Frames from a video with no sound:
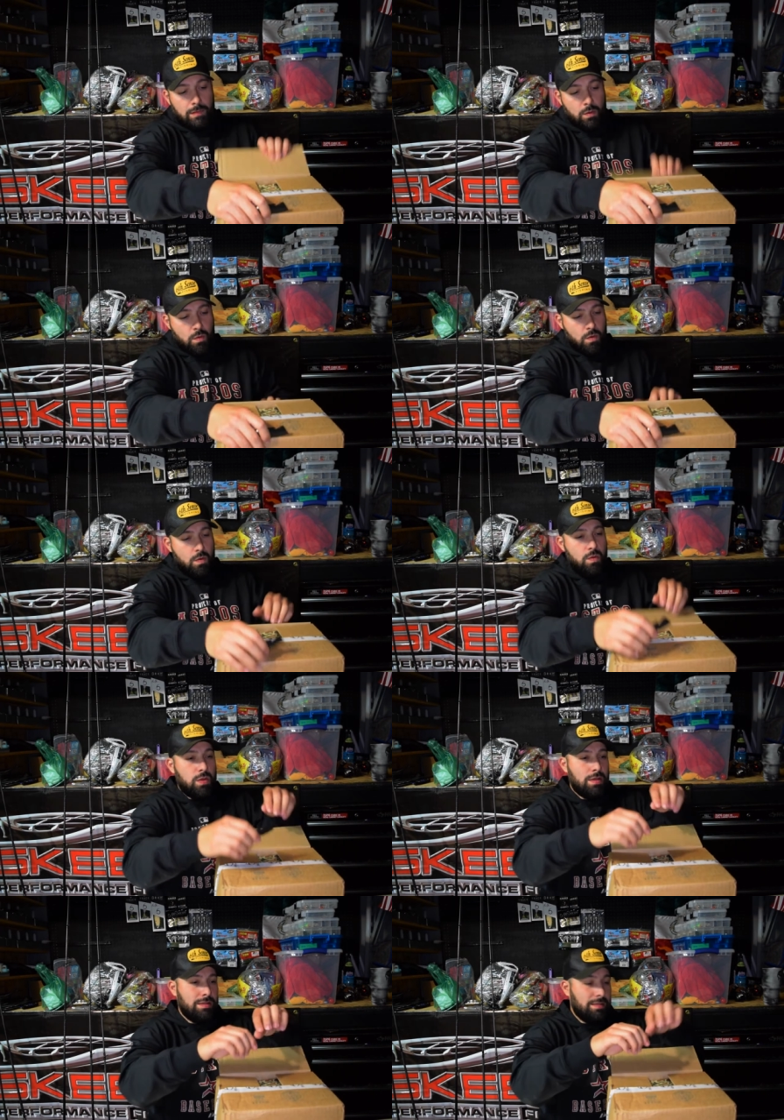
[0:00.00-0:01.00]
Woo.
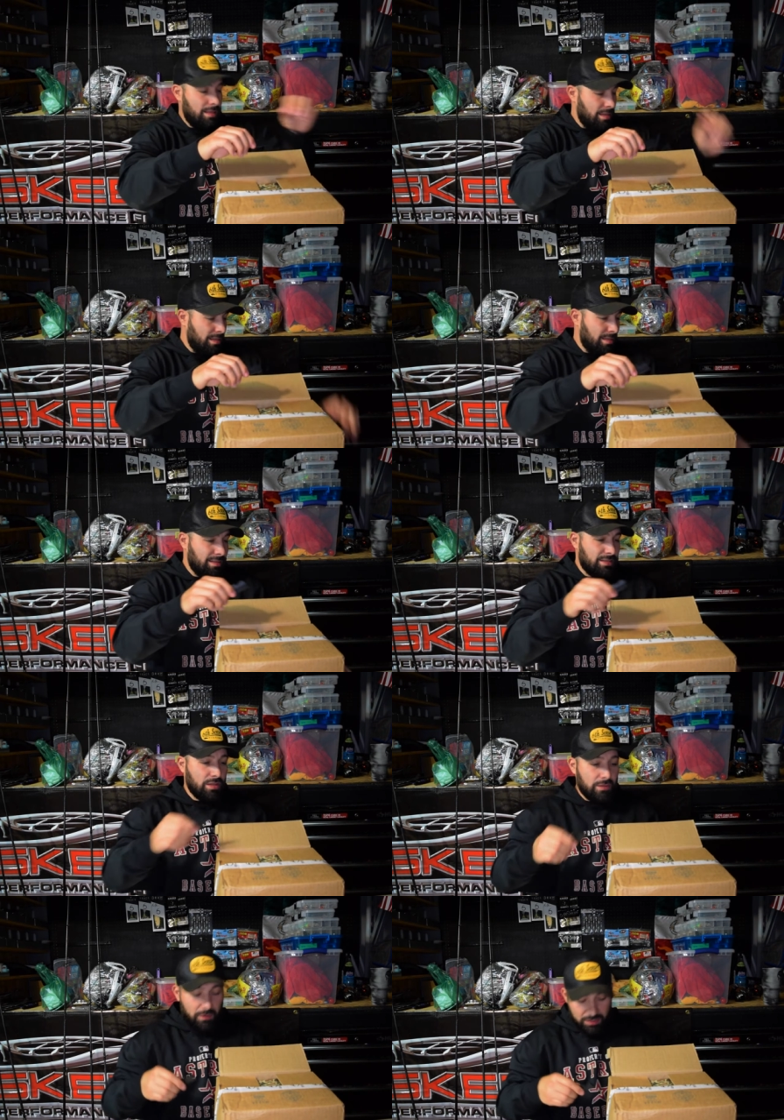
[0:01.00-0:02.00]
So
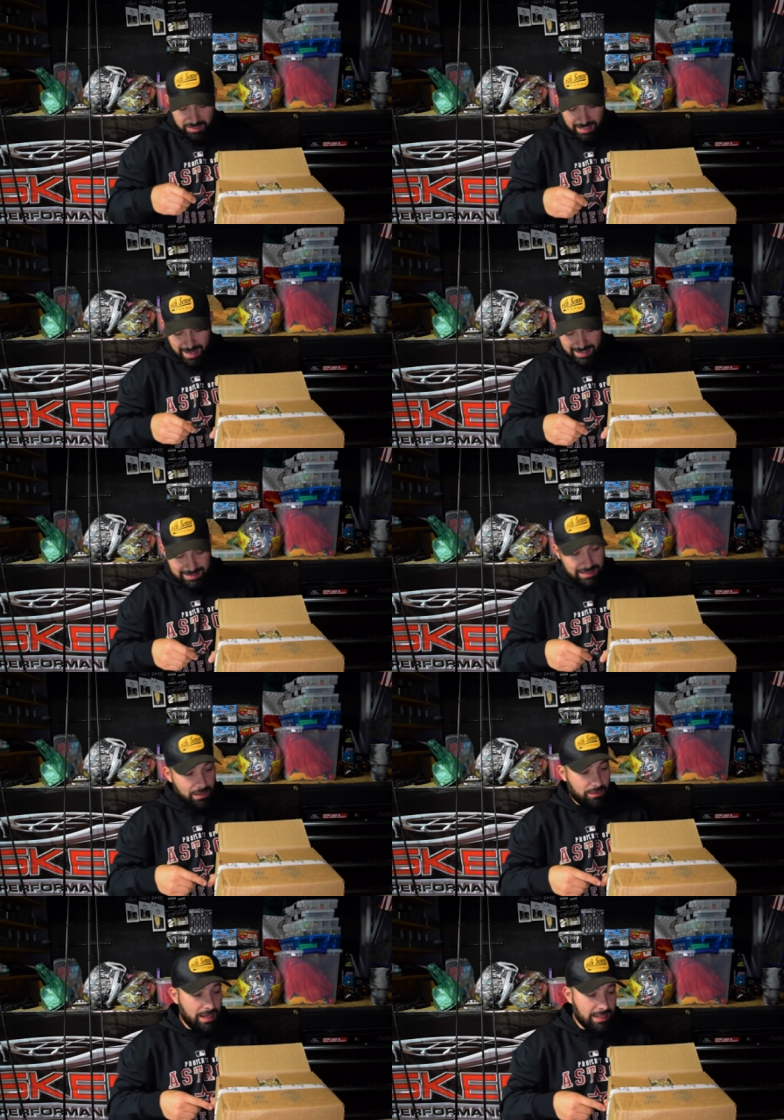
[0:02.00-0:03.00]
the first thing I see
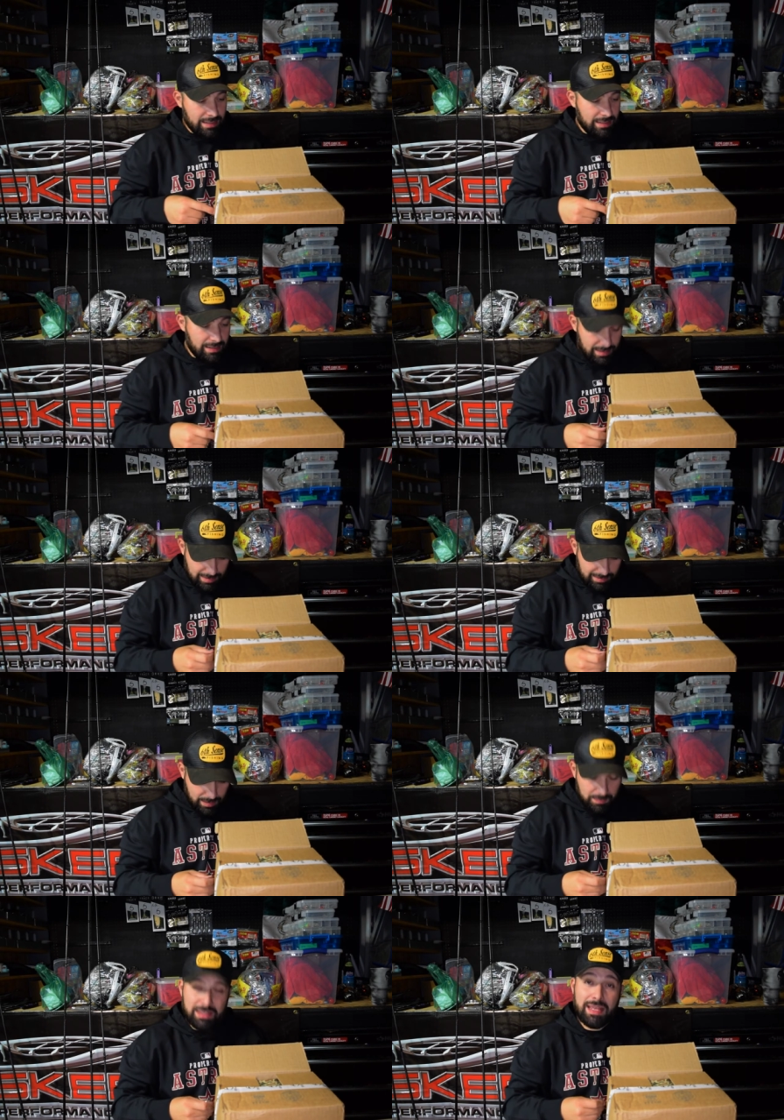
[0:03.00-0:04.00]
already is
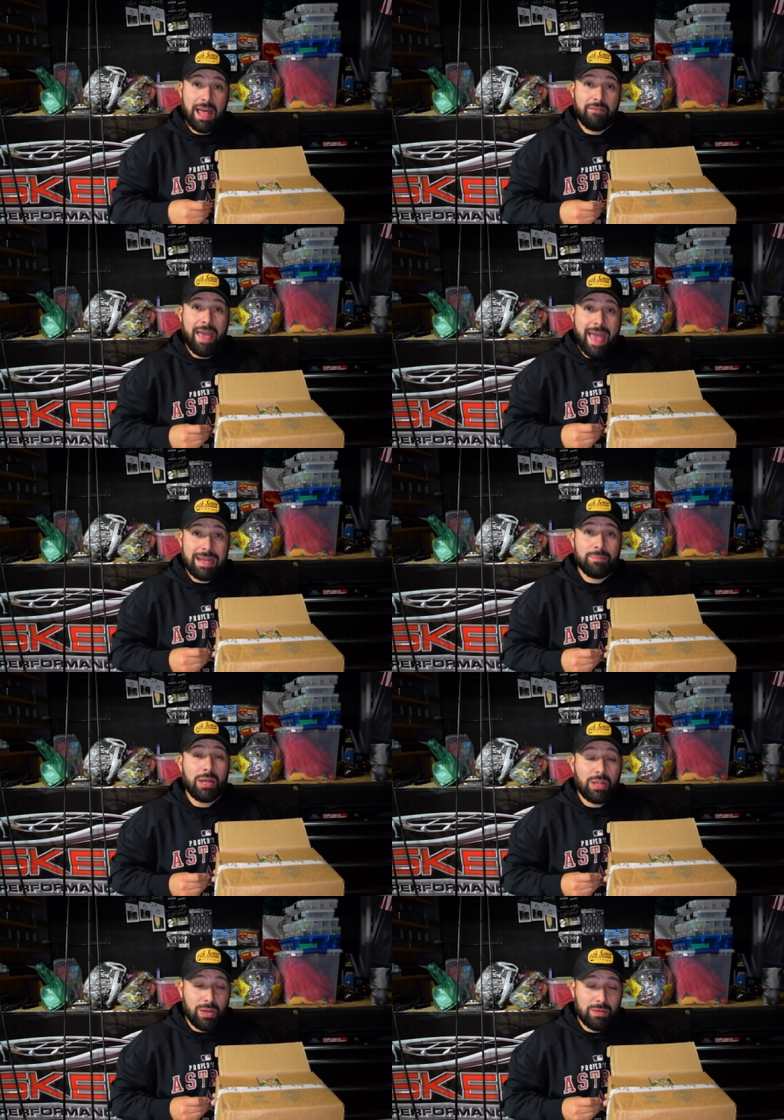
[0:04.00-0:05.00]
something that I've had in my
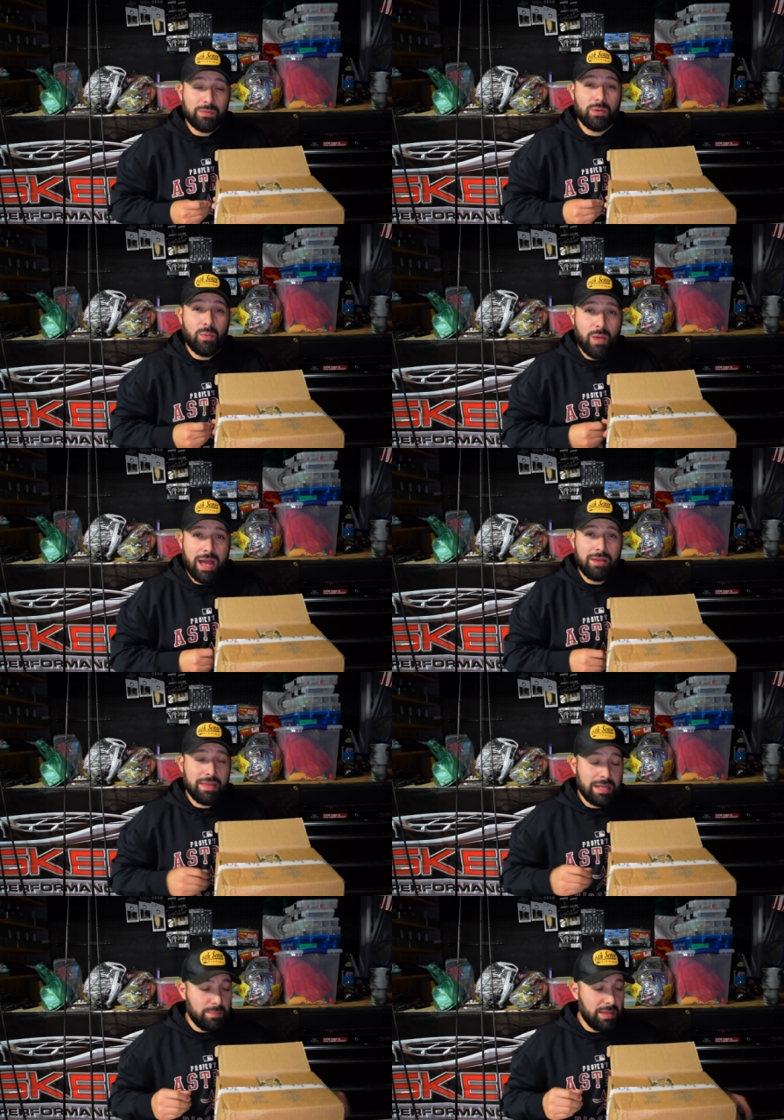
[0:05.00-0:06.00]
cart for a while
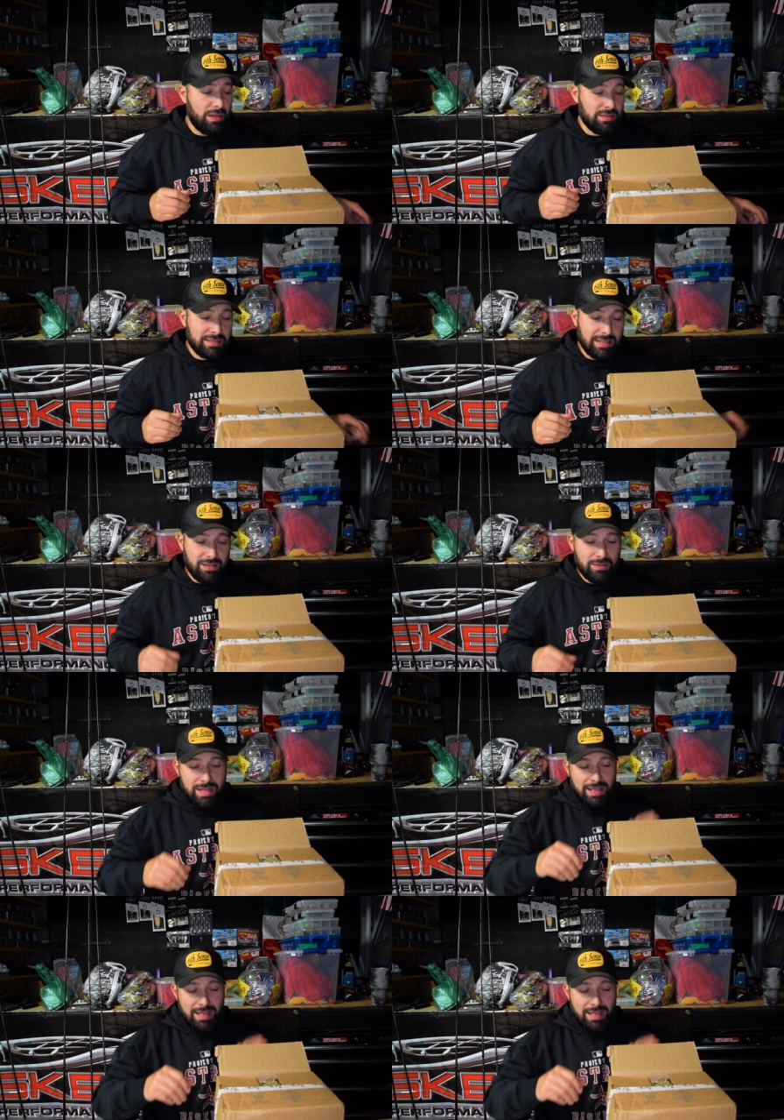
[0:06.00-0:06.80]
that had been on sale